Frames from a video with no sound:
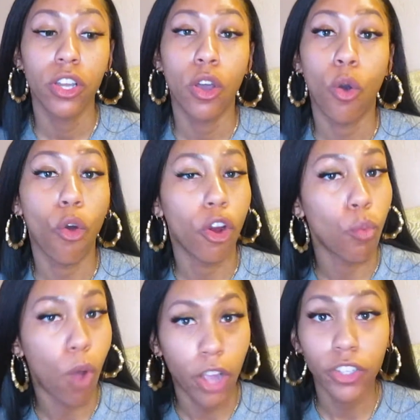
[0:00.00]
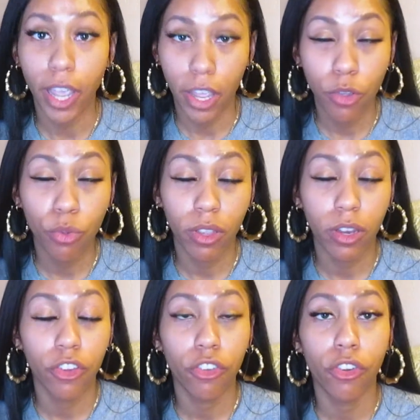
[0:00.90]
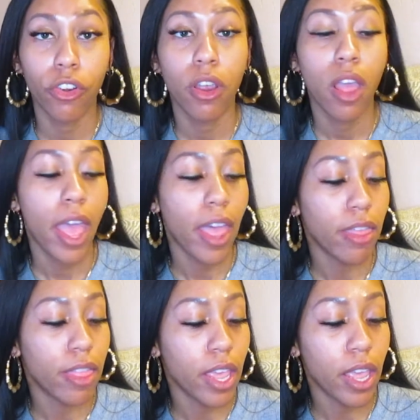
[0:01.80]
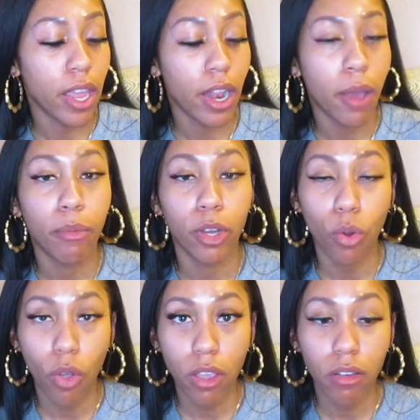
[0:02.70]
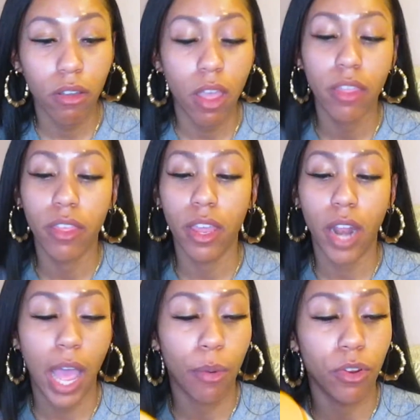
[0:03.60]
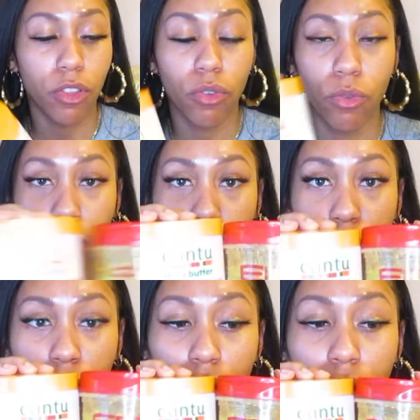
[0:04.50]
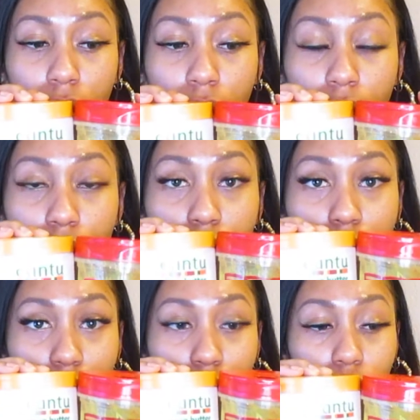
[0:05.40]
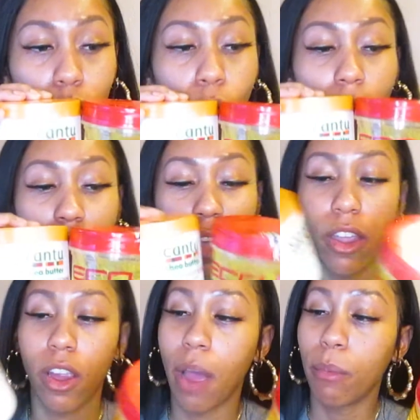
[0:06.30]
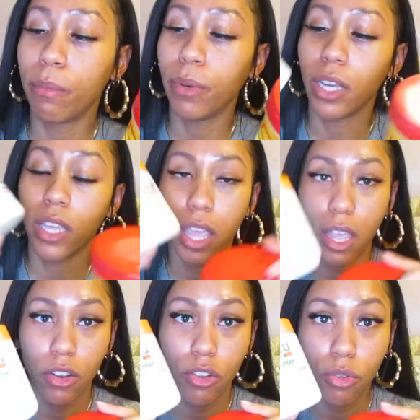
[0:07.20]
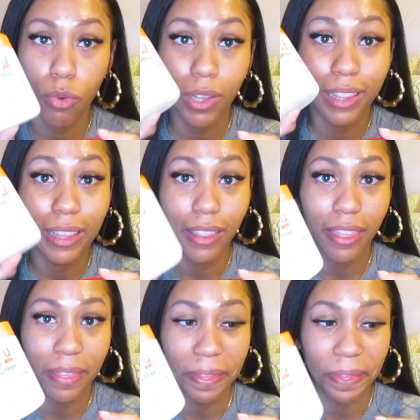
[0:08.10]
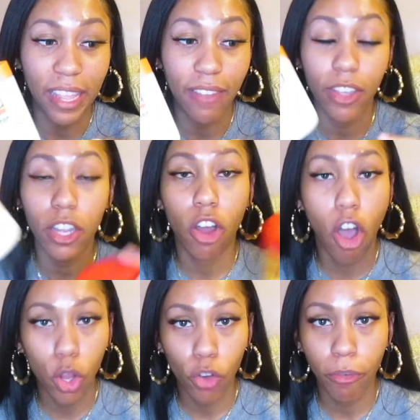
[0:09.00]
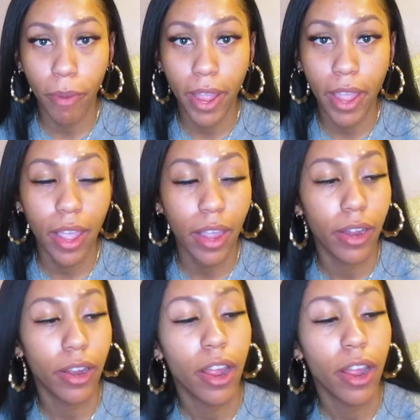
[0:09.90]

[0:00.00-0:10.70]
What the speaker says: or wash and use conditioner and then put oil, and then I would use these two right here. I would put Cantu leave-in all over my hair.